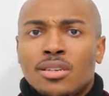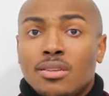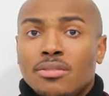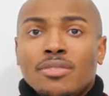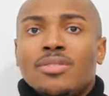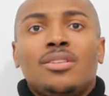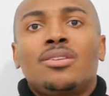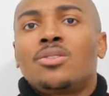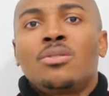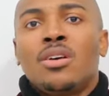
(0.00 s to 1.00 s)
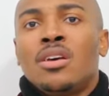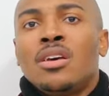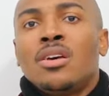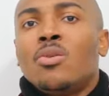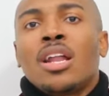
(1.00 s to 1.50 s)
You don't even know
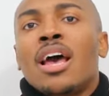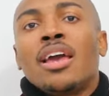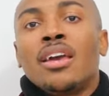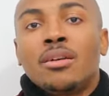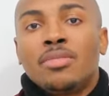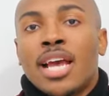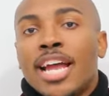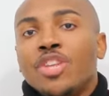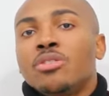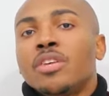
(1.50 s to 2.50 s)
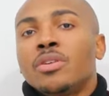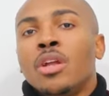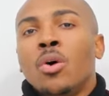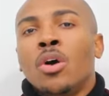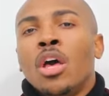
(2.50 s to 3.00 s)
what I am, Dad. You don't even
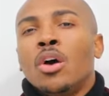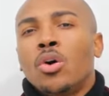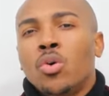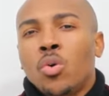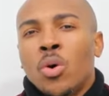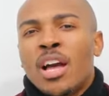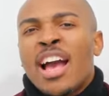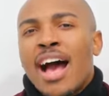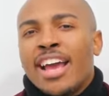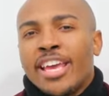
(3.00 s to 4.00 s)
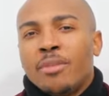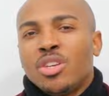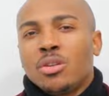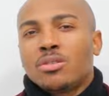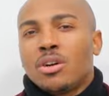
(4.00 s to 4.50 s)
know who I am. You
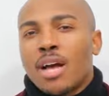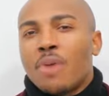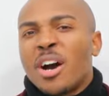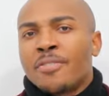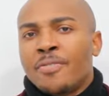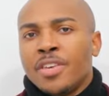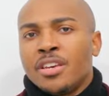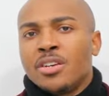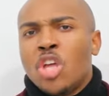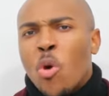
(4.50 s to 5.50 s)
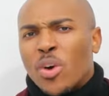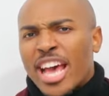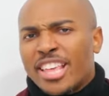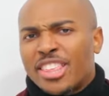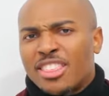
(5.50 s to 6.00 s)
don't know how I feel, what I
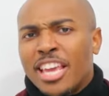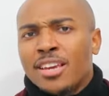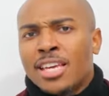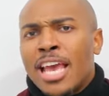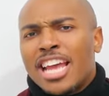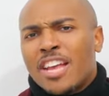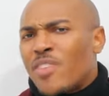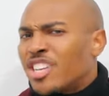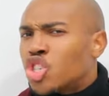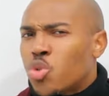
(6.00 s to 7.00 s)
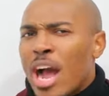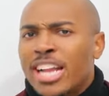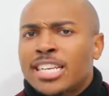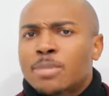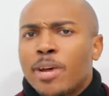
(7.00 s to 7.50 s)
think, and if I try
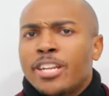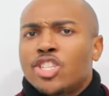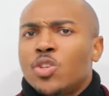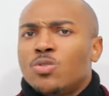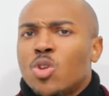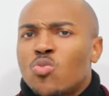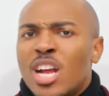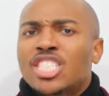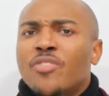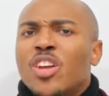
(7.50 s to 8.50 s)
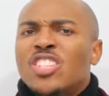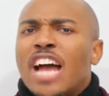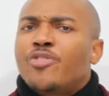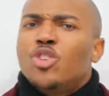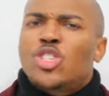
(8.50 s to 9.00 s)
to explain it to you the rest of your
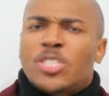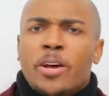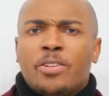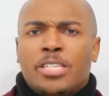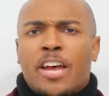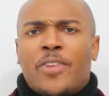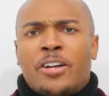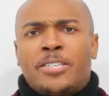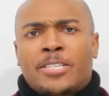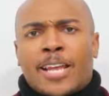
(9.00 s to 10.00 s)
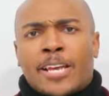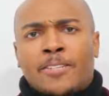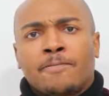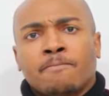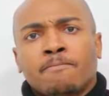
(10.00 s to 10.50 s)
life, you'll still never understand.